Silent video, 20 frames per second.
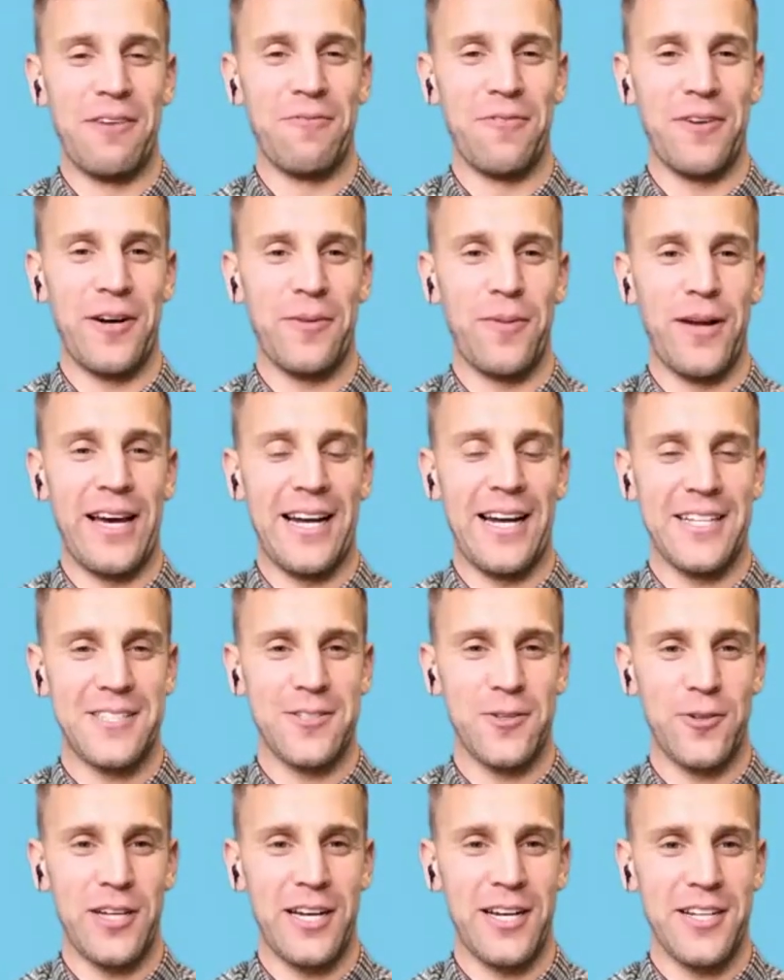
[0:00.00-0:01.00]
fair play, and it's
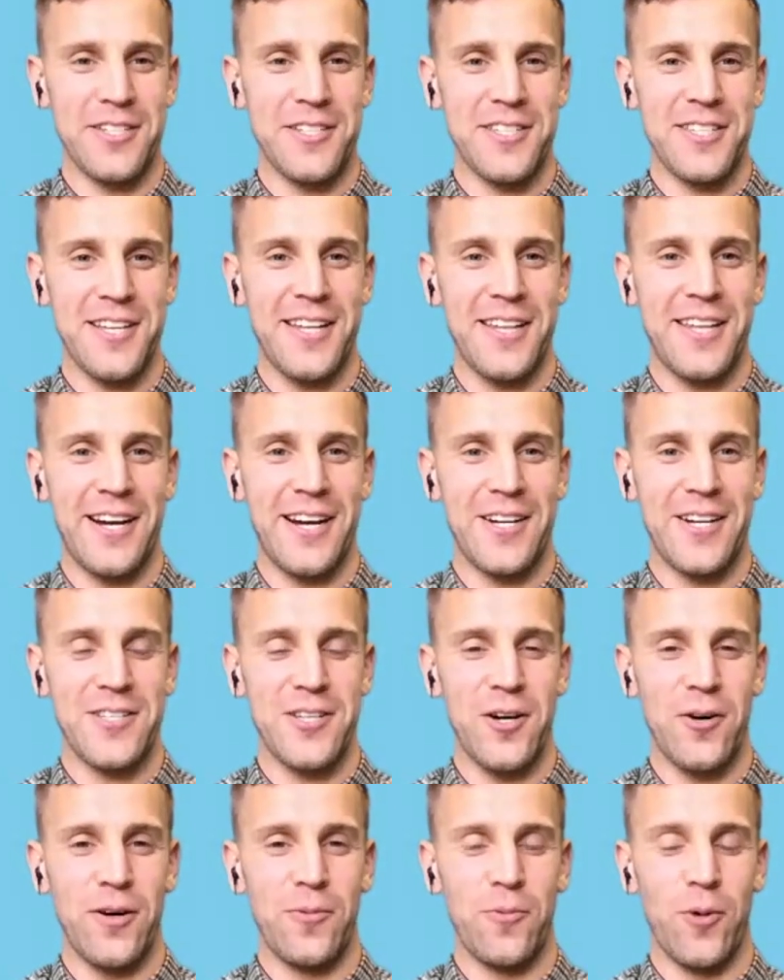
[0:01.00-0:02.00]
sunny, as you said there.
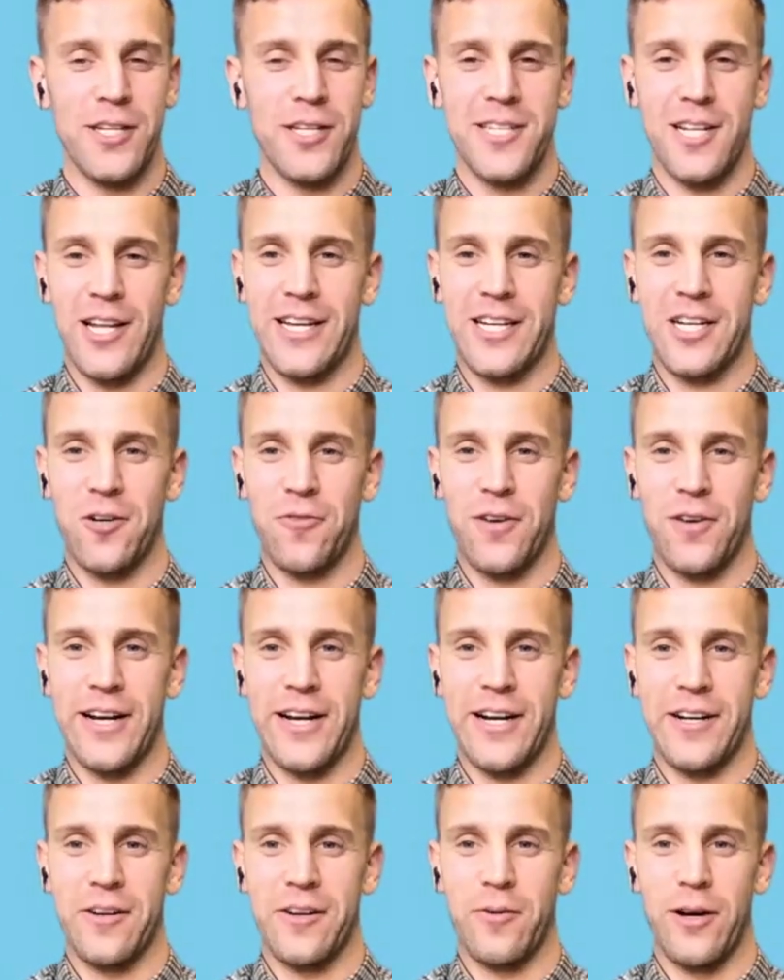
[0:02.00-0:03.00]
So what's it like over
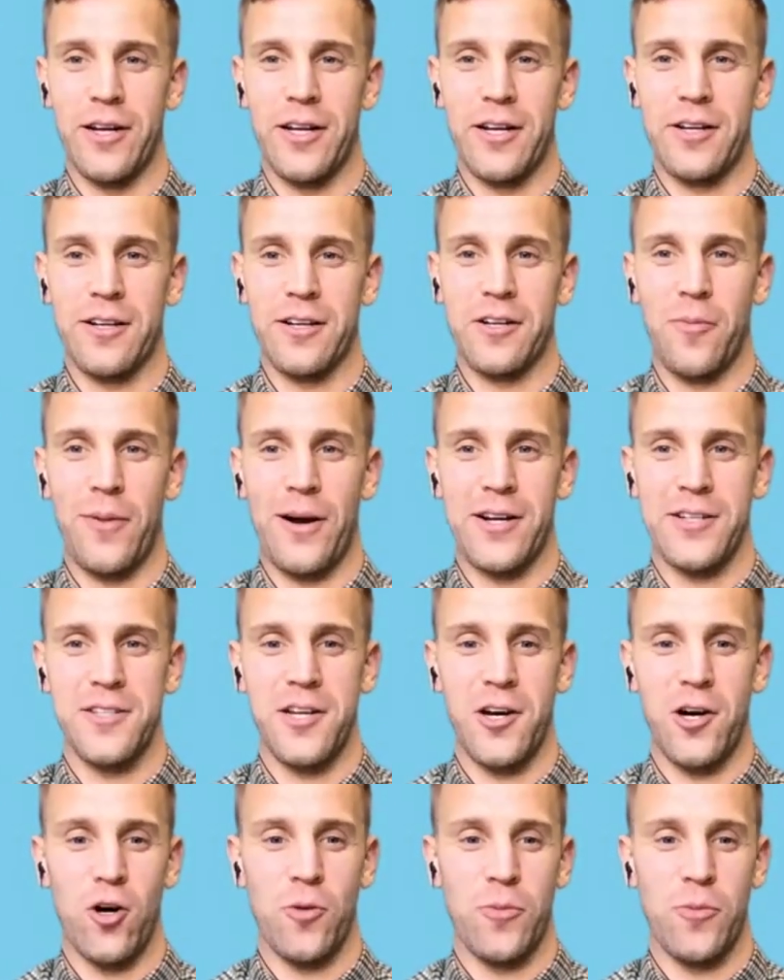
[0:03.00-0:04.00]
there in comparison to
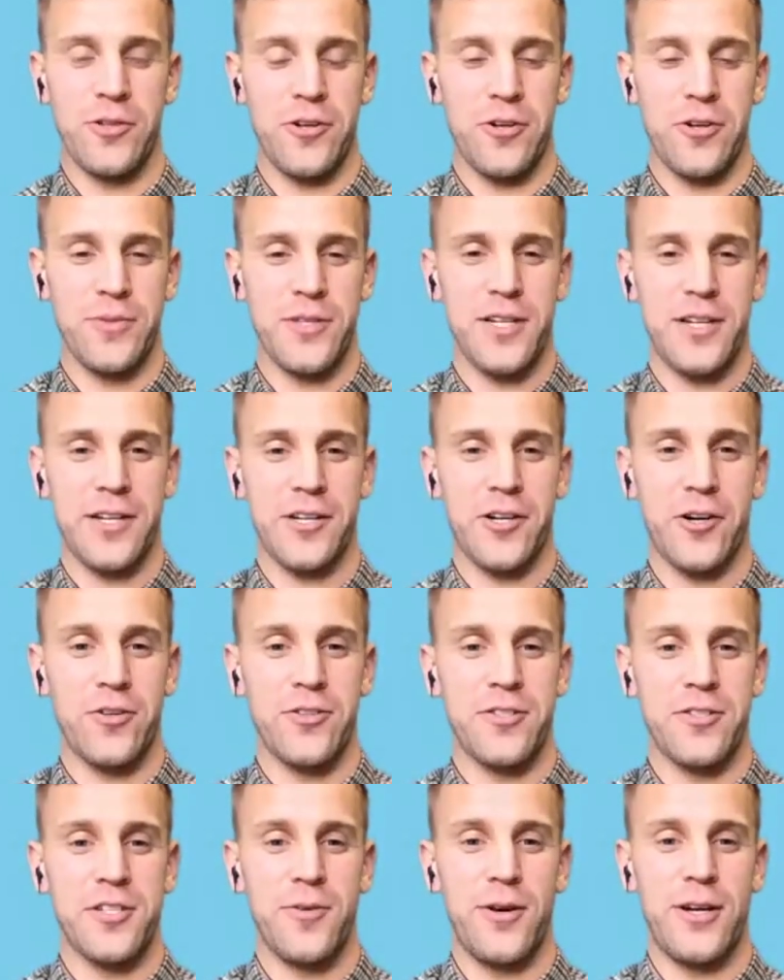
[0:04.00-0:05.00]
home in terms of the current
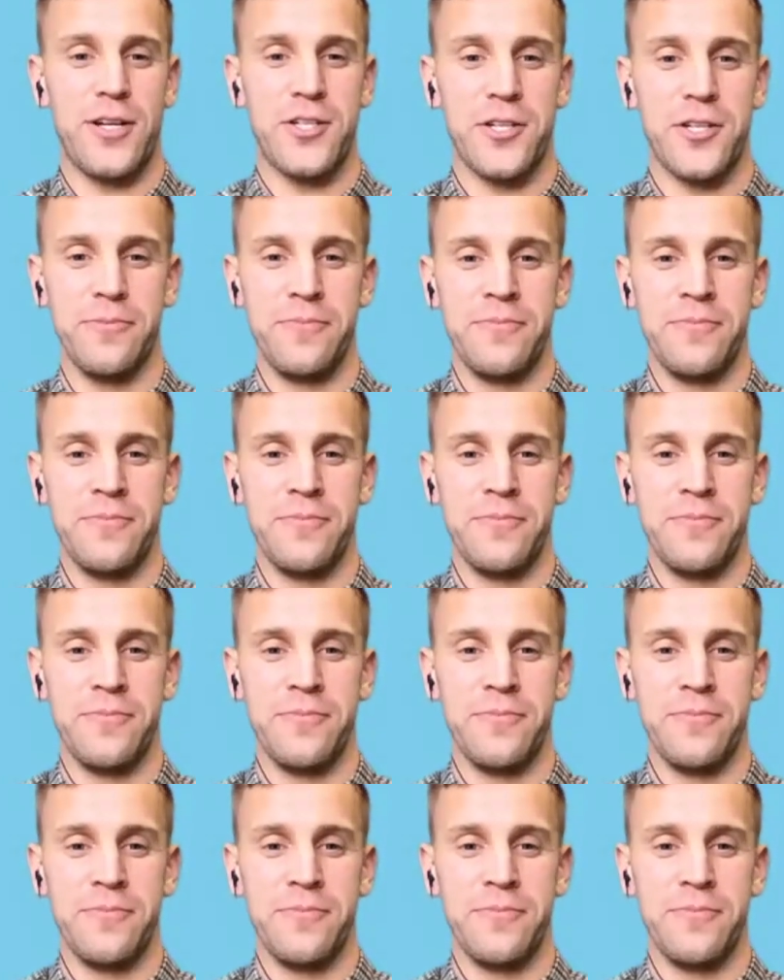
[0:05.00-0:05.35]
situation?